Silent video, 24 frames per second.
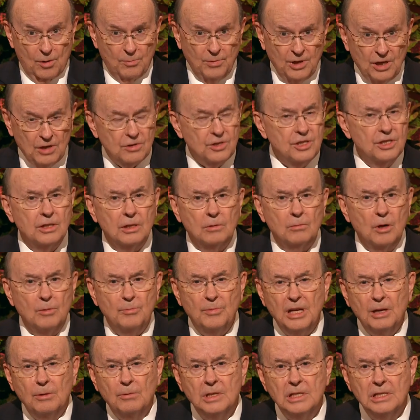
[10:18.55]
mutual will
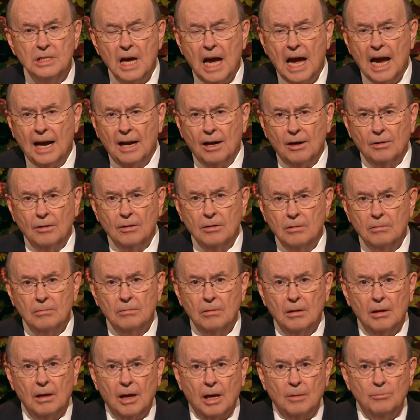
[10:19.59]
be retired
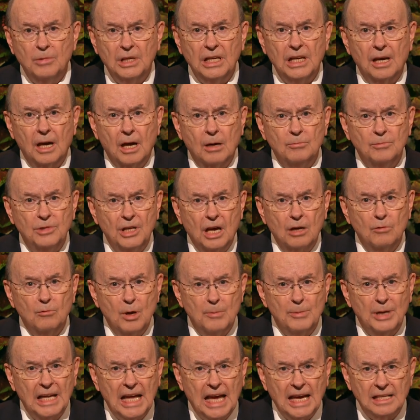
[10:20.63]
and become Young
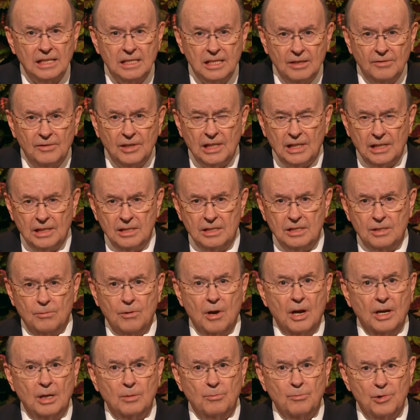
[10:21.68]
Women Activities,
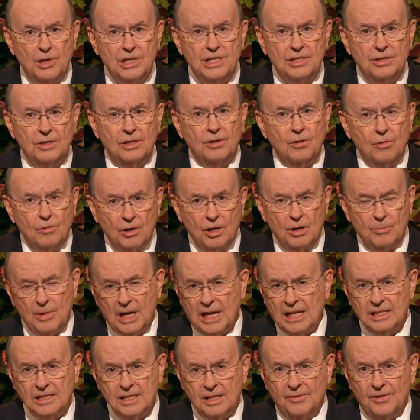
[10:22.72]
Aaronic Priesthood Quorum
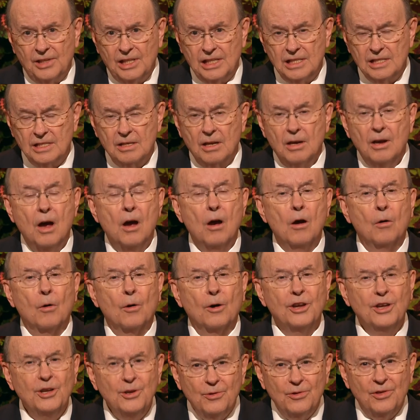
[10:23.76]
Activities, or
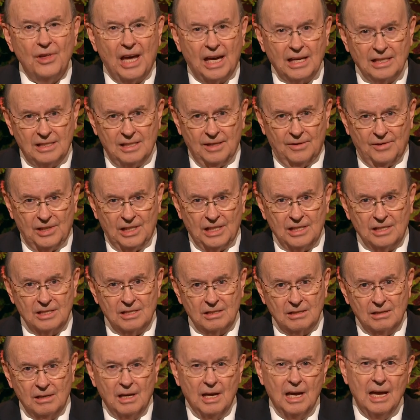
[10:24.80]
Youth Activities,
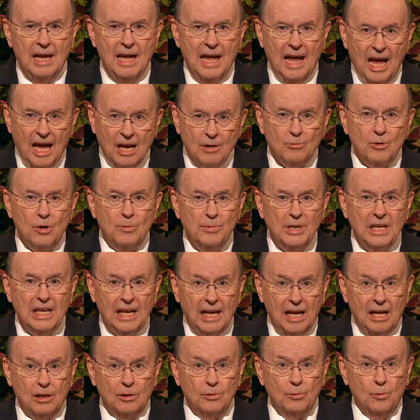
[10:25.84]
and will be
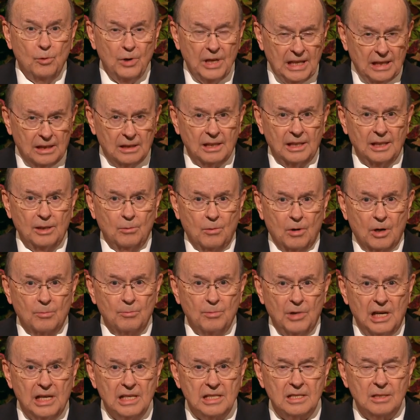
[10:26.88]
held weekly where
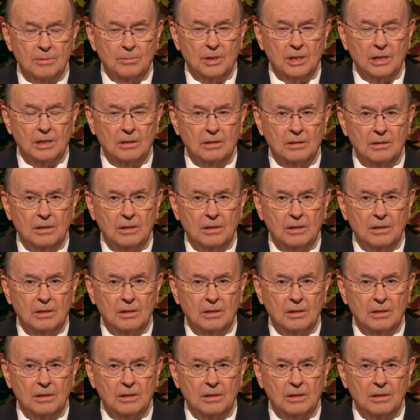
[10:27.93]
possible.